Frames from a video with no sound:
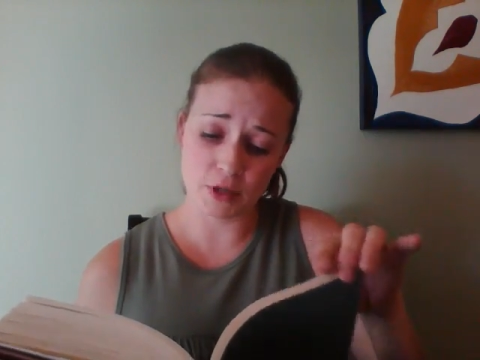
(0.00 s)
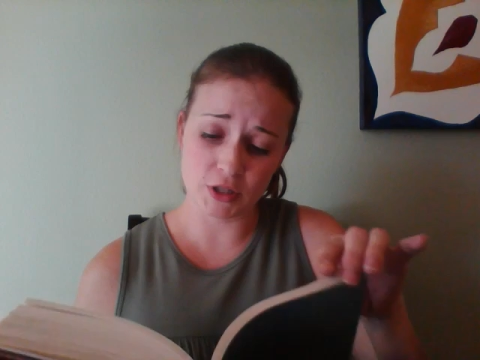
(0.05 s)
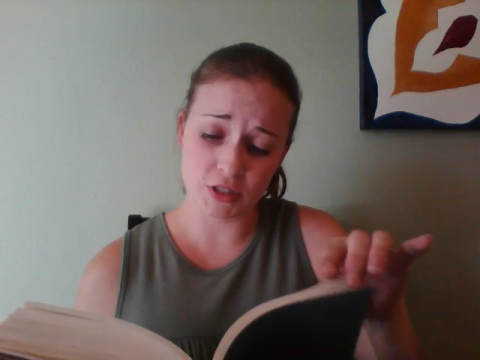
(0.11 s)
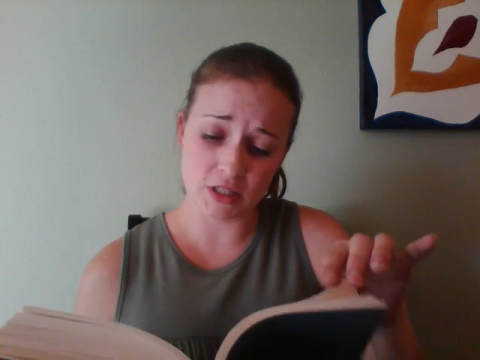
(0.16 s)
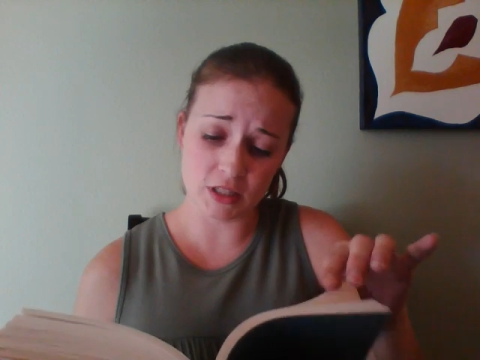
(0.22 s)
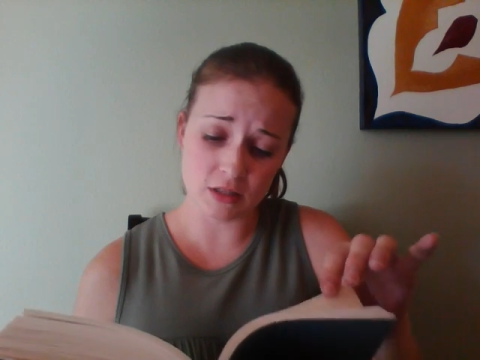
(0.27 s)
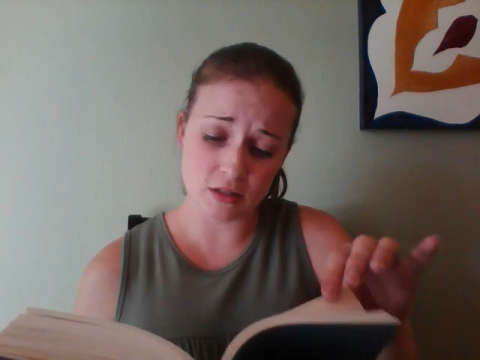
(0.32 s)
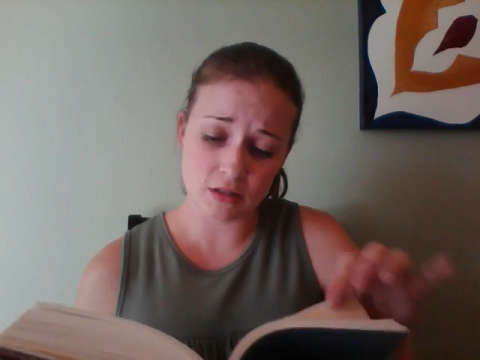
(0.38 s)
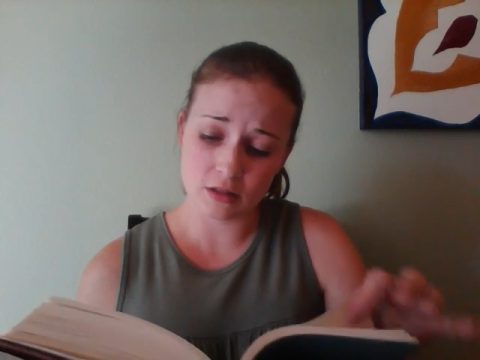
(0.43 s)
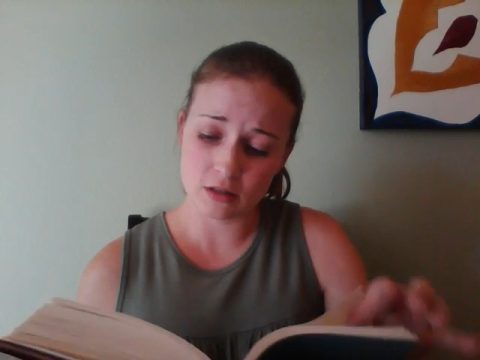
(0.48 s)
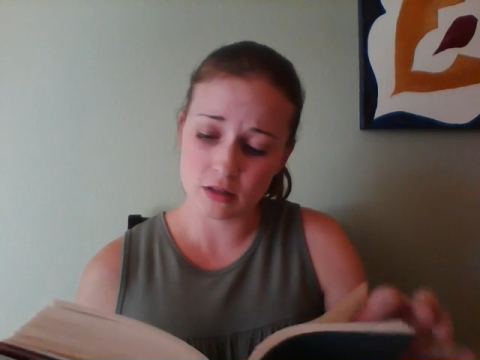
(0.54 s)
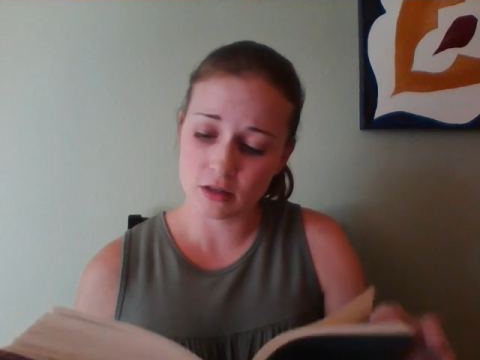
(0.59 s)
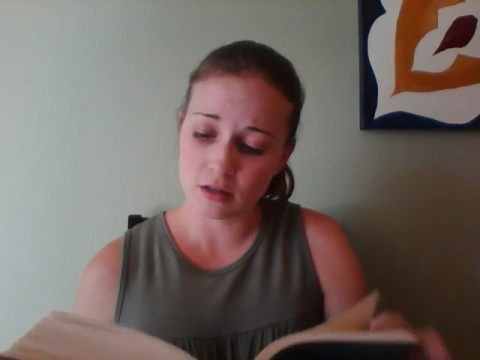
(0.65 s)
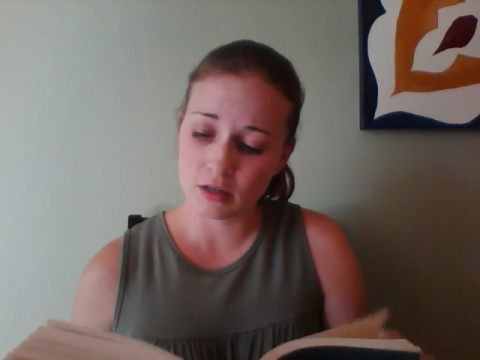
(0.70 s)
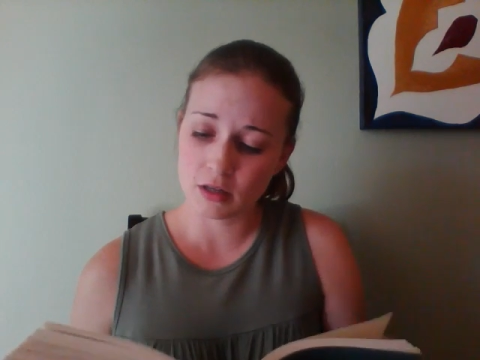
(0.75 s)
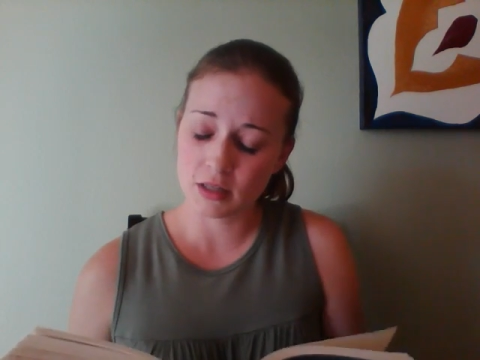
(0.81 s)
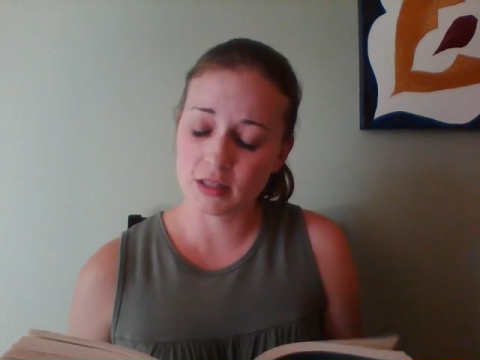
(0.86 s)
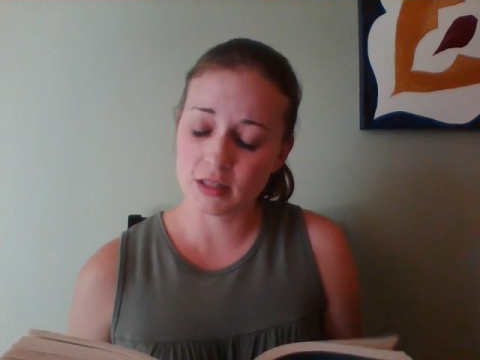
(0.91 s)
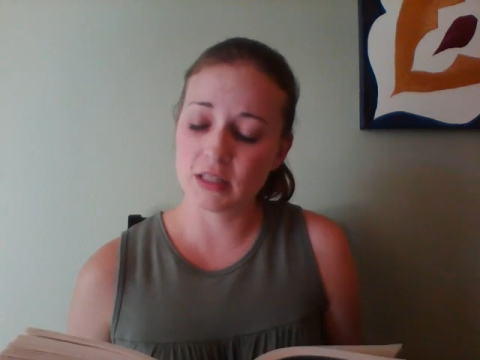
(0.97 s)
person,"
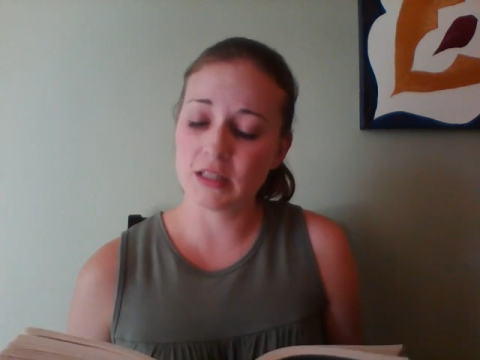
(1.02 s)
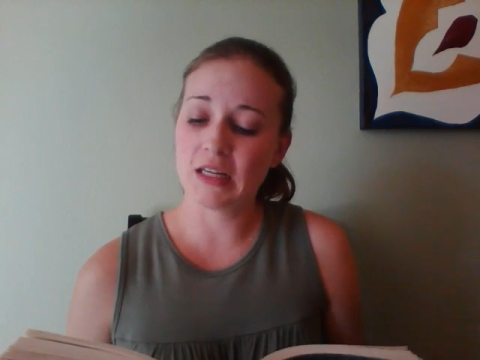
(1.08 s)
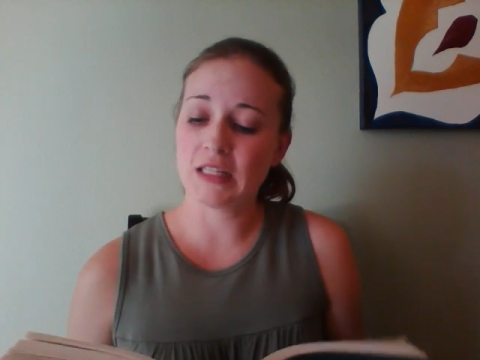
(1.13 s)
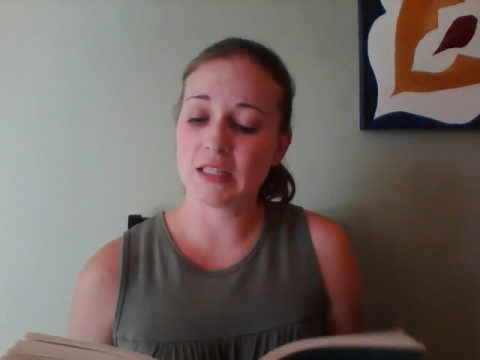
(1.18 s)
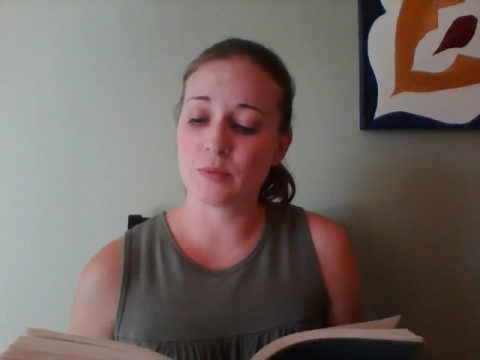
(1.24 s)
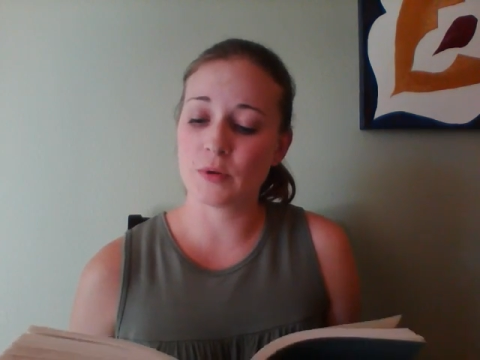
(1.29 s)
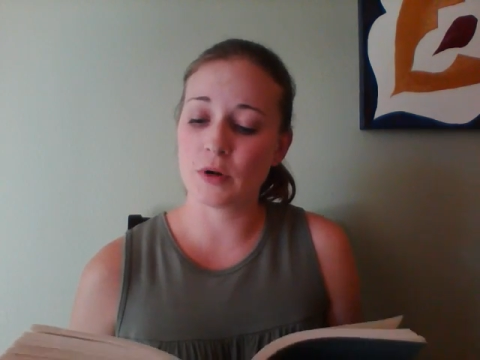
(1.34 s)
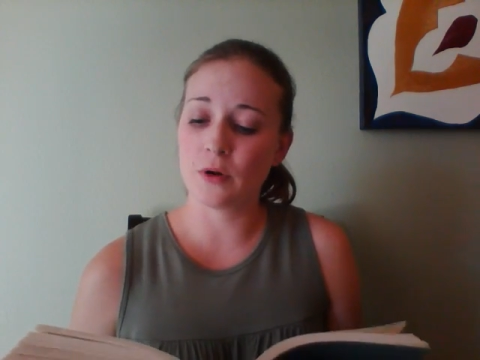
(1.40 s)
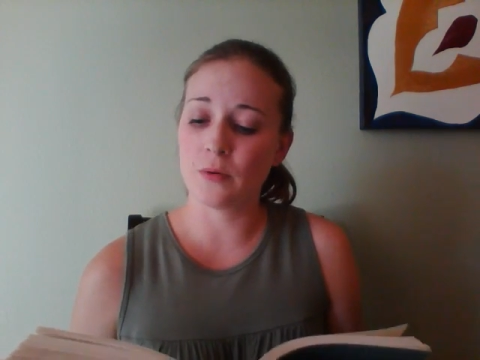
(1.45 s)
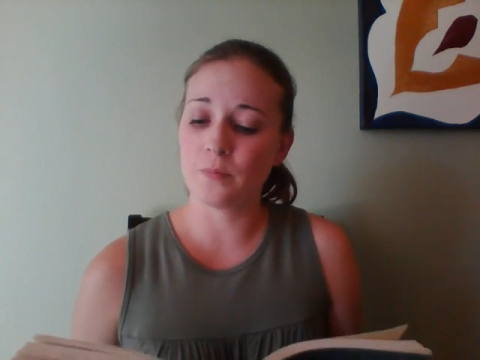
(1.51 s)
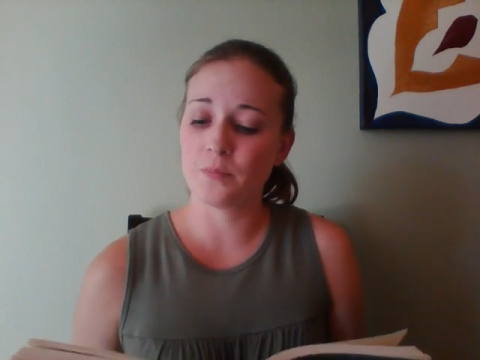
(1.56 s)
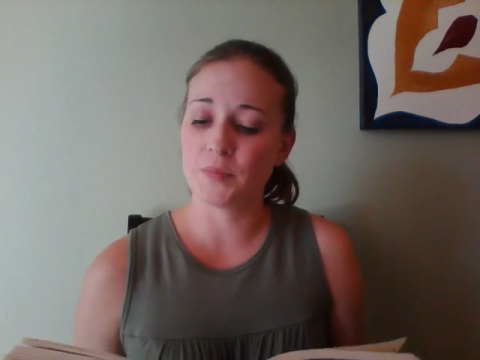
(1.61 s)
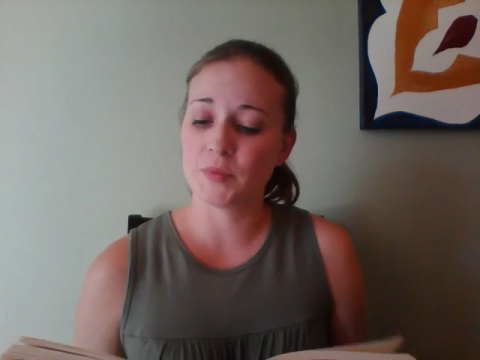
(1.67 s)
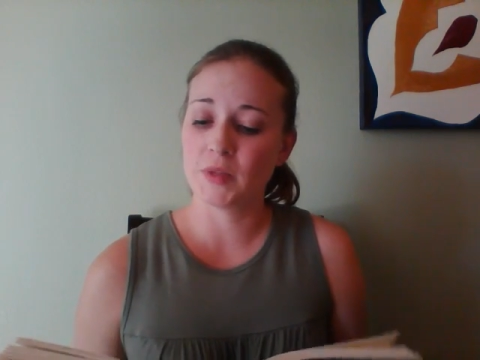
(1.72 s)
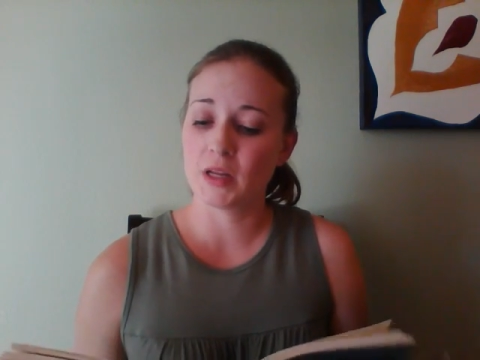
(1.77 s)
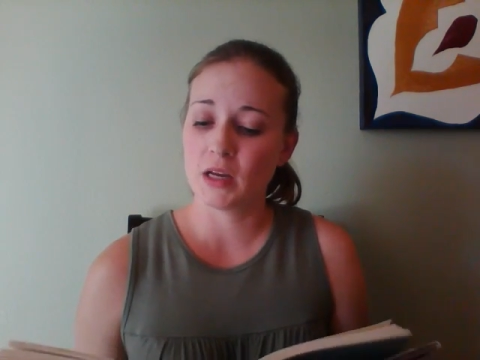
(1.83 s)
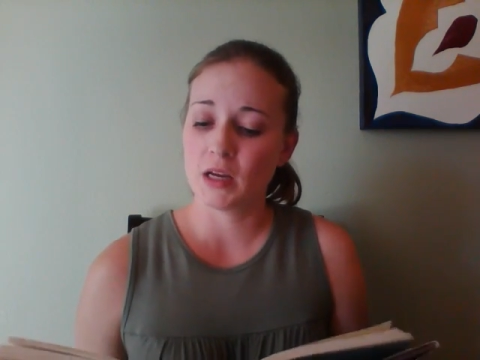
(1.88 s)
said Despereaux.